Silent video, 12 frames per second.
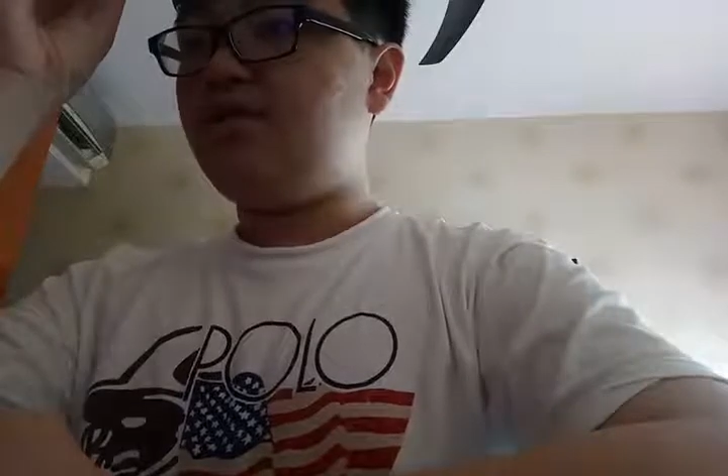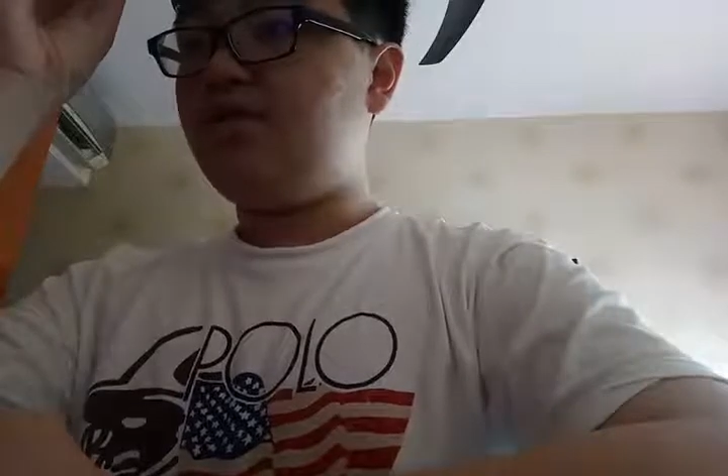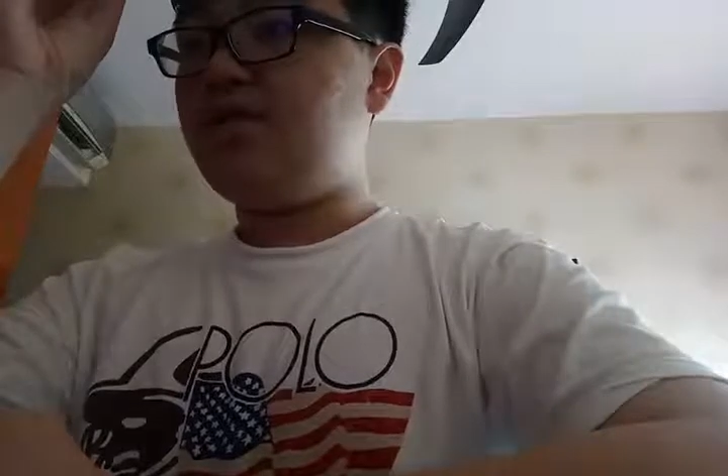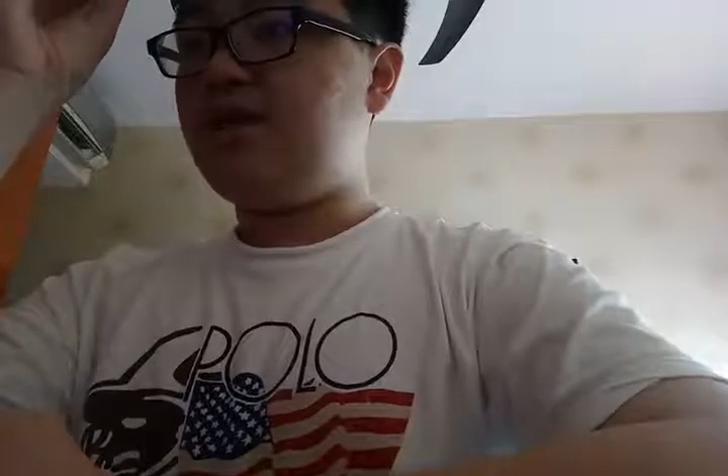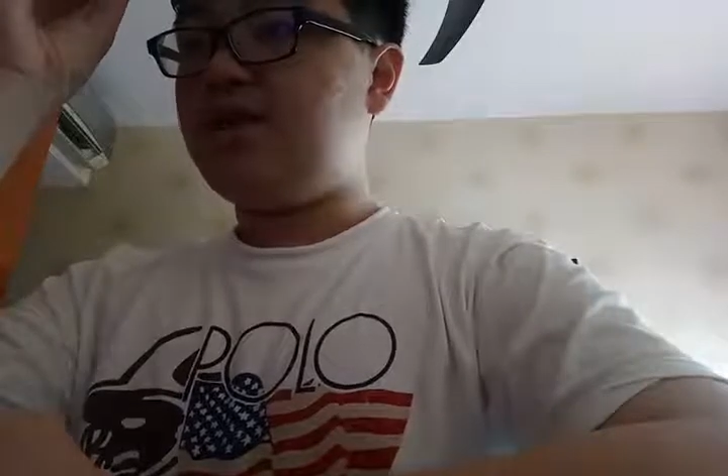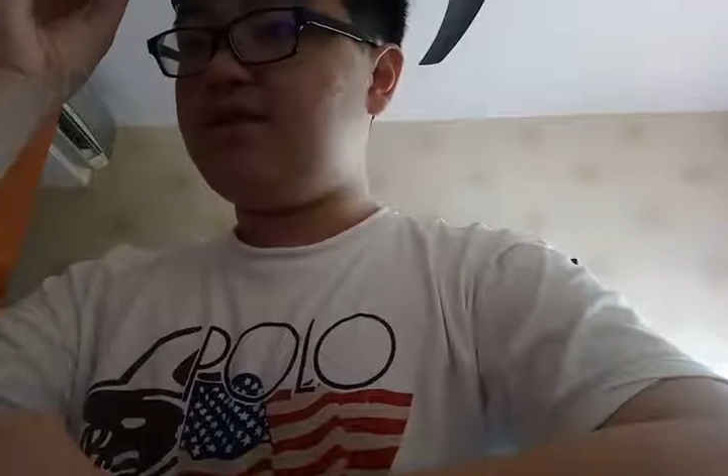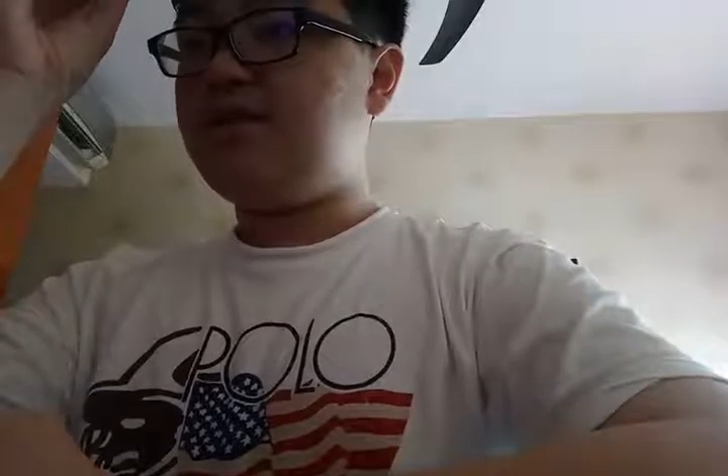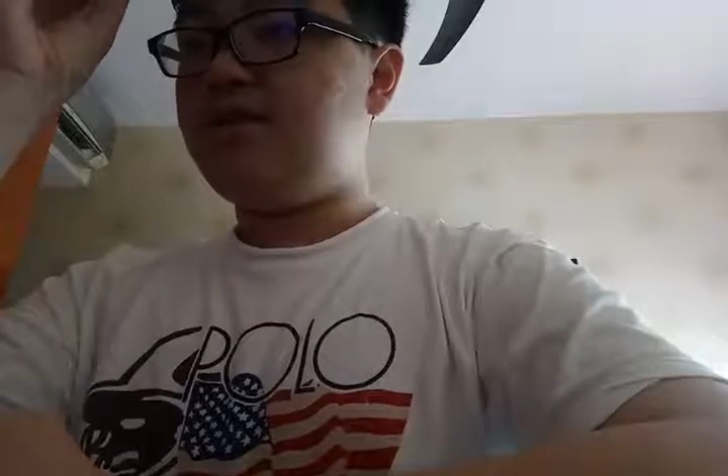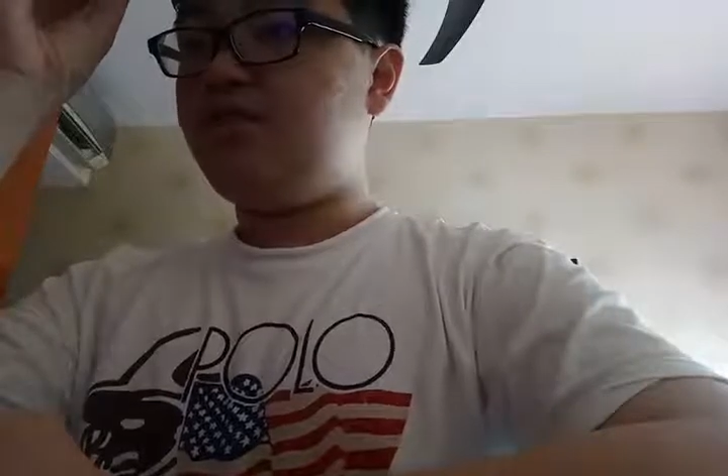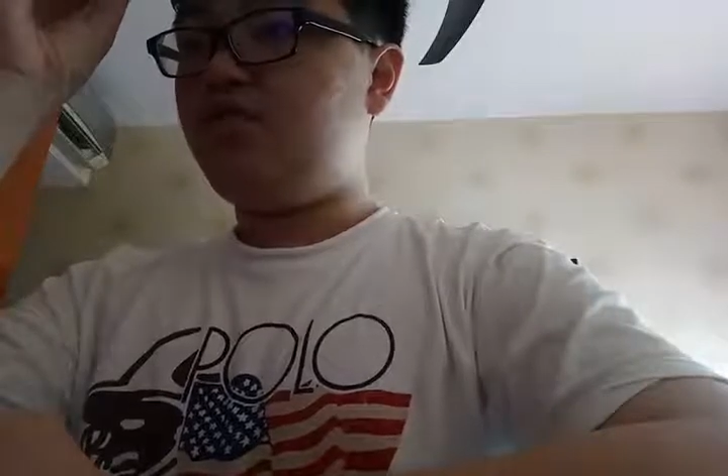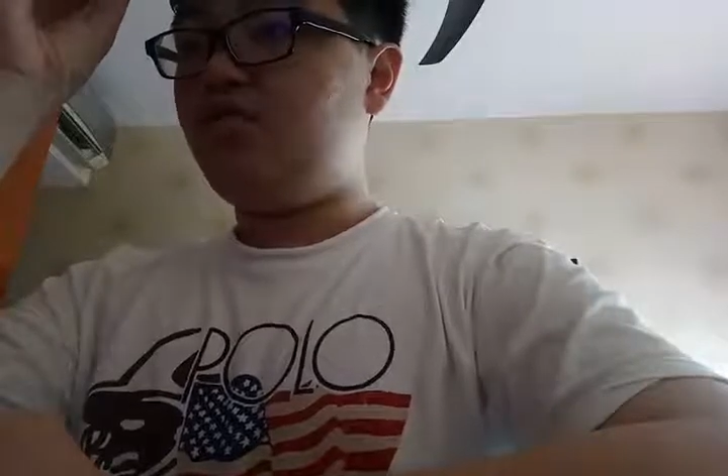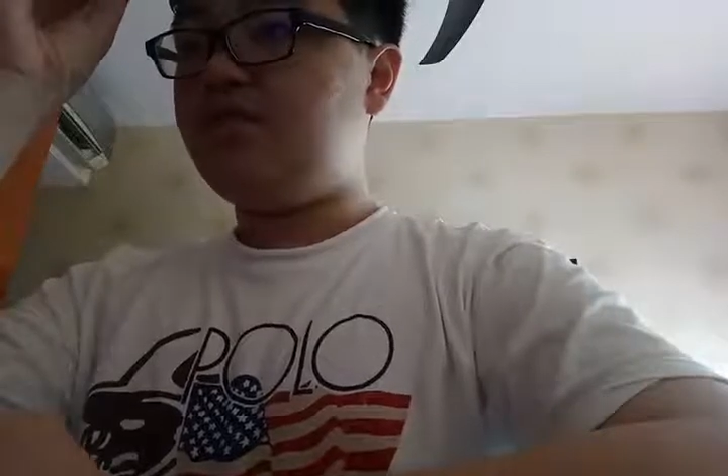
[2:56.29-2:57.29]
we're going to
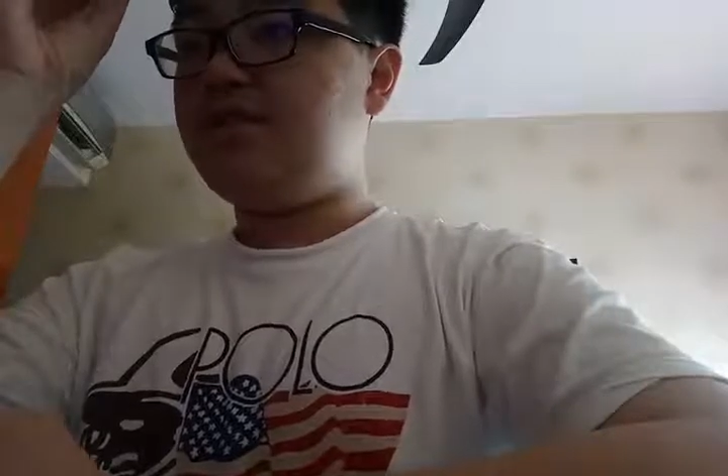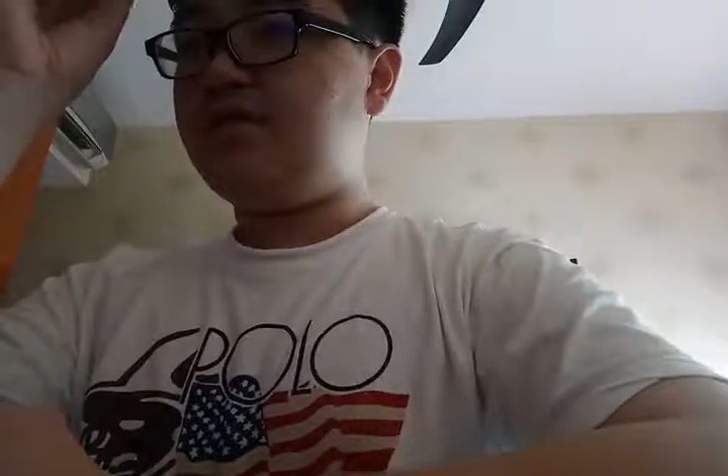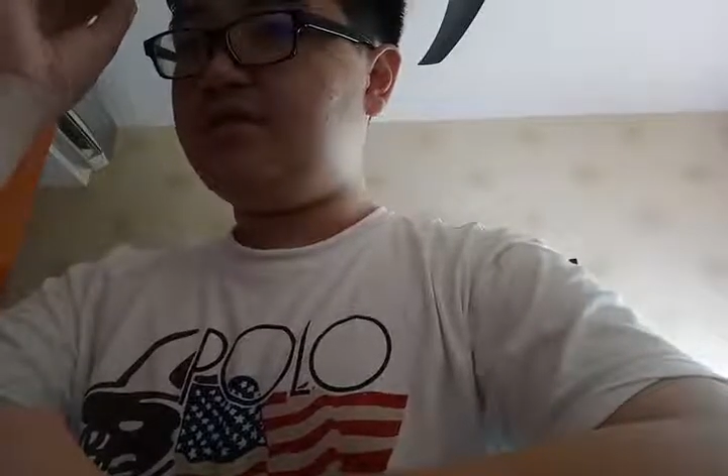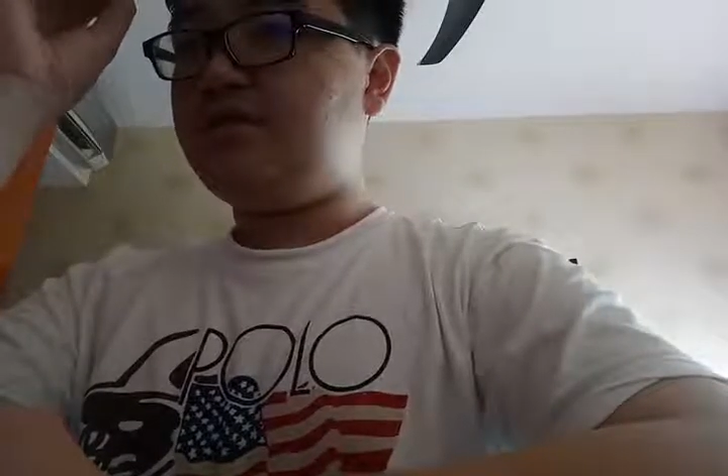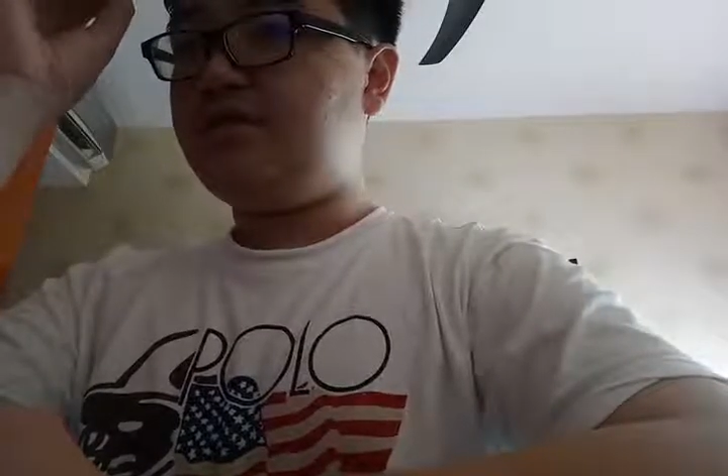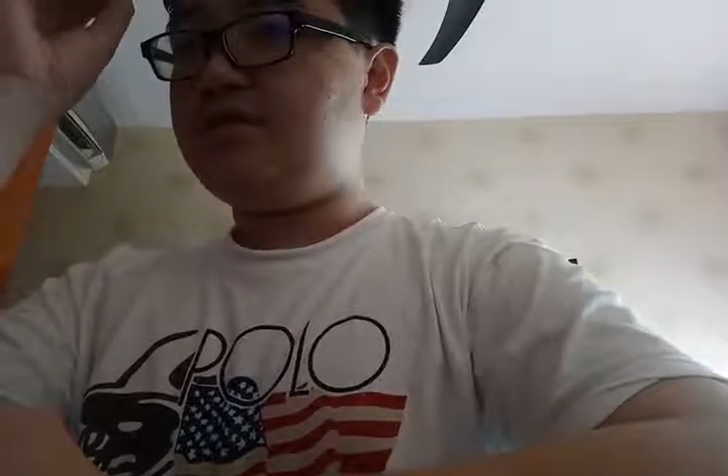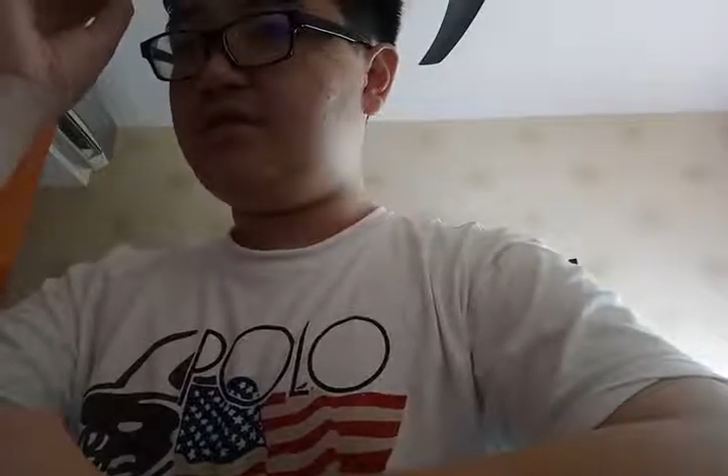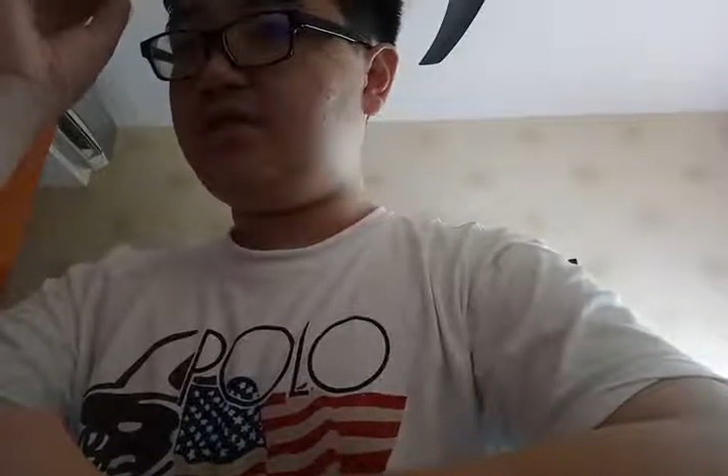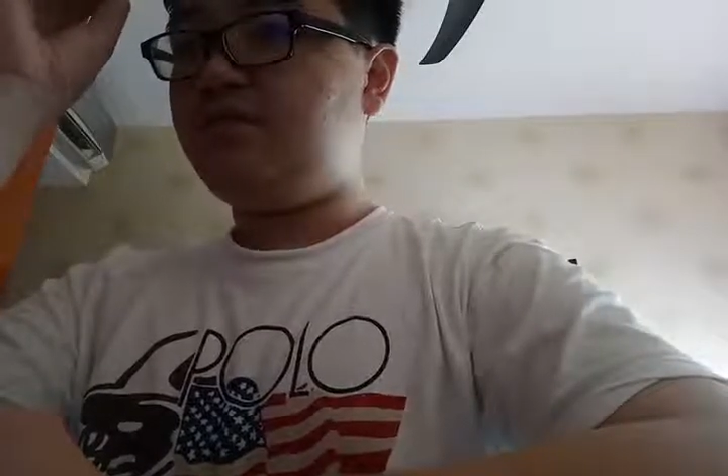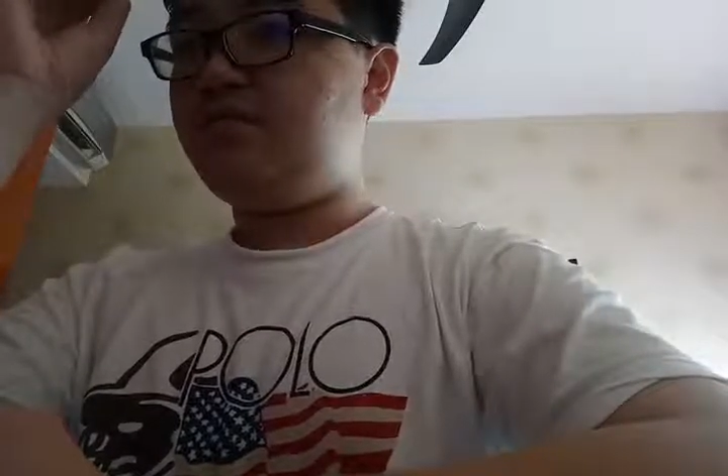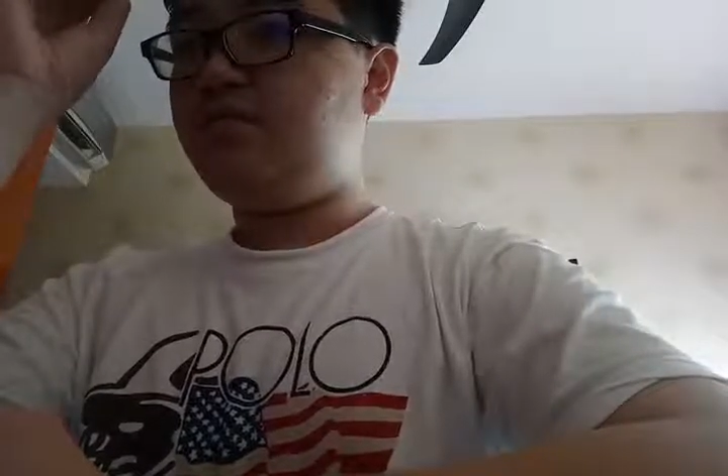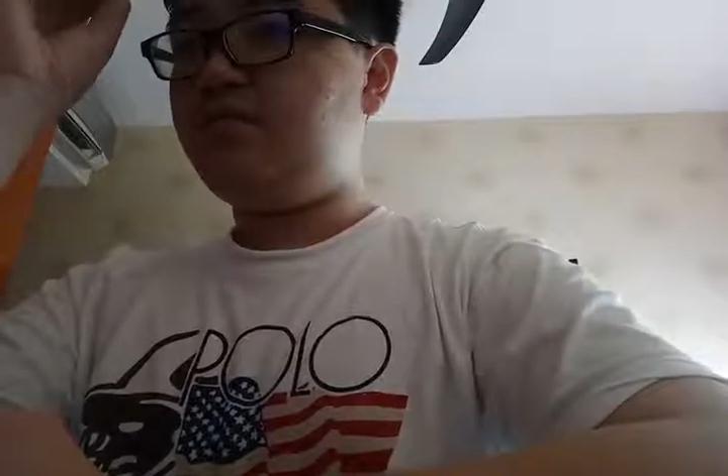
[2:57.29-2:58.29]
get more DLC
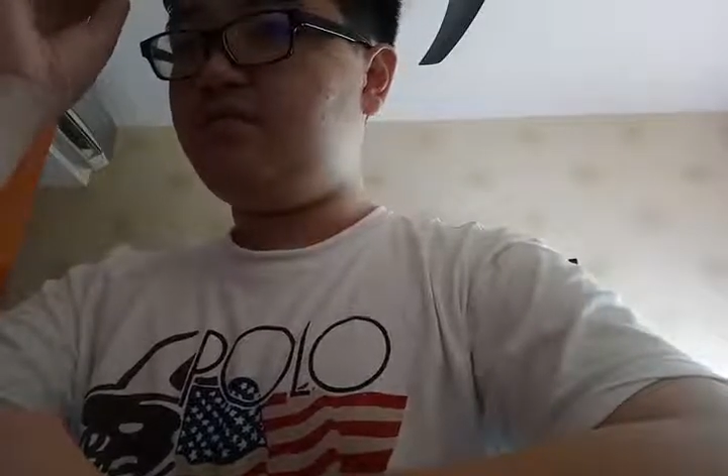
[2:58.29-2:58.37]
taking